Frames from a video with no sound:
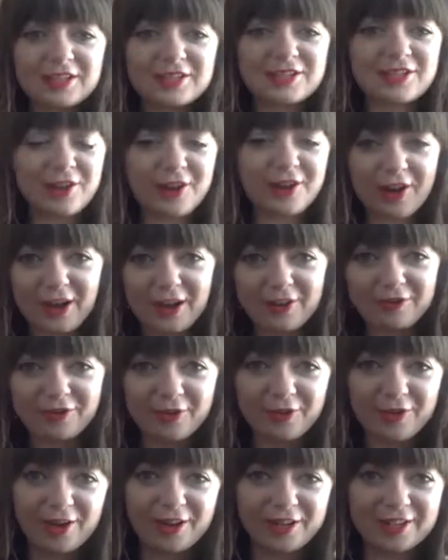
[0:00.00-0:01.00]
So hi
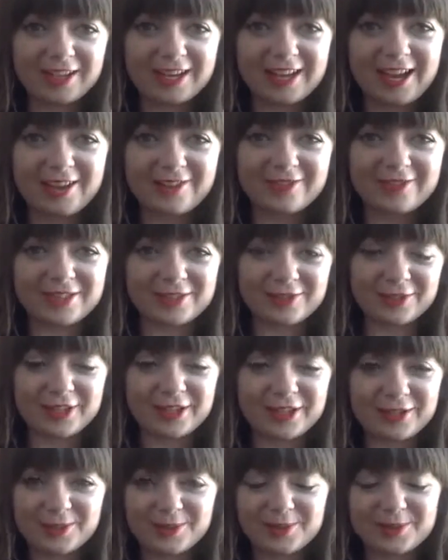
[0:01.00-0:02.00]
everyone, it's really
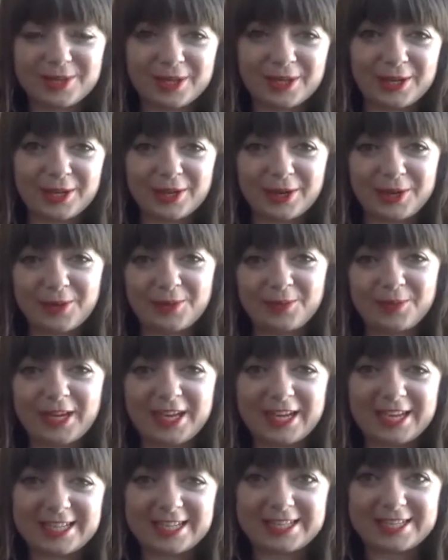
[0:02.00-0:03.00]
cool to be
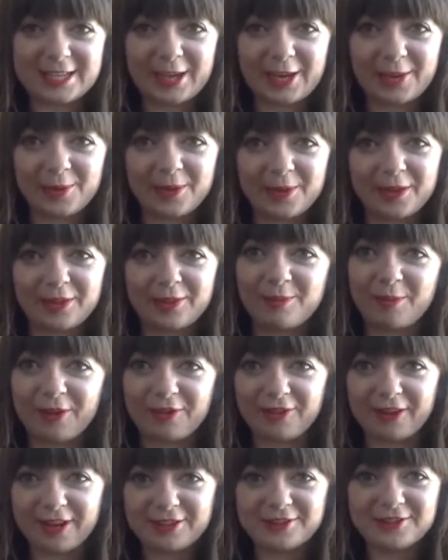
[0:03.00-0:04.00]
here today with my
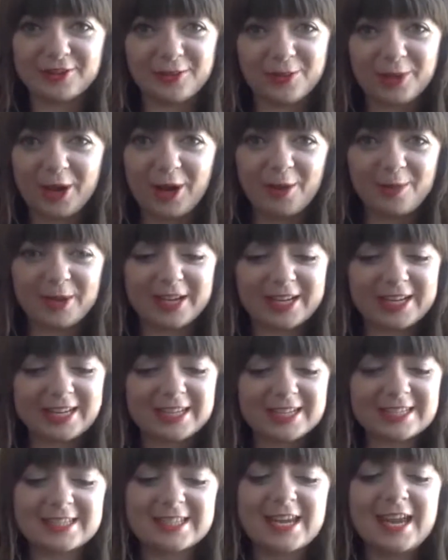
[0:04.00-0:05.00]
friends from We Are
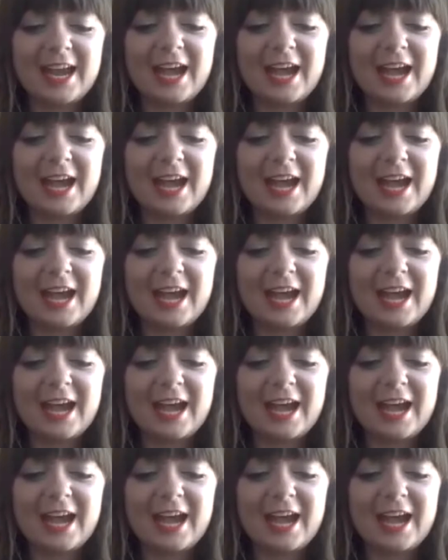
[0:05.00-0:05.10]
Medics.